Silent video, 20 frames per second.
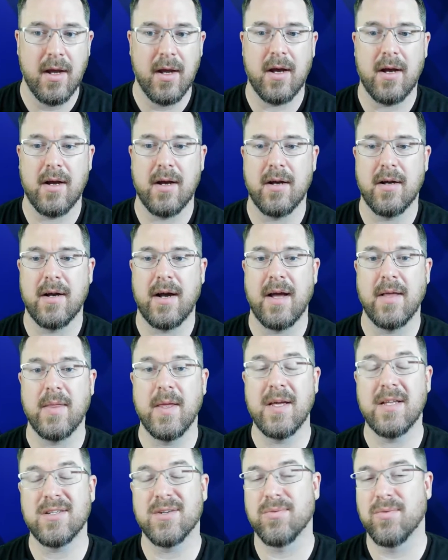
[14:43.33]
I
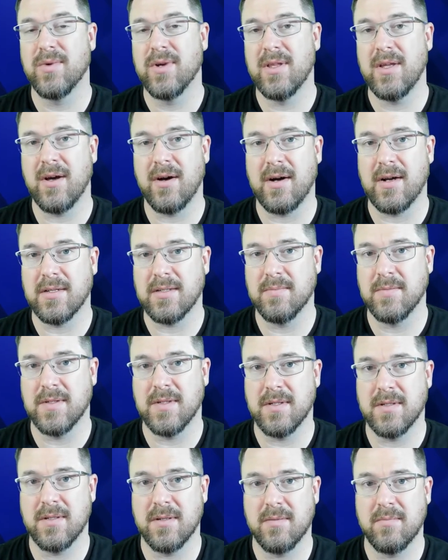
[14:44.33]
think it's a really awesome
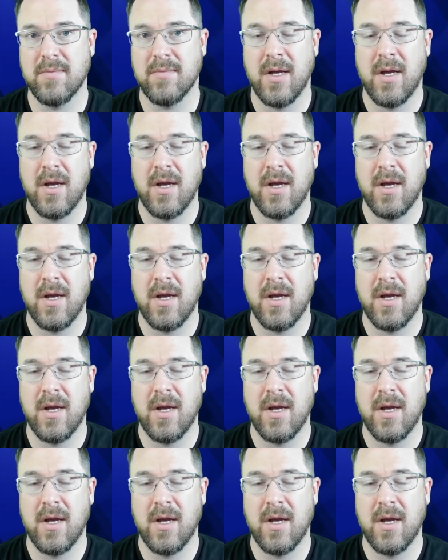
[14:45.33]
system,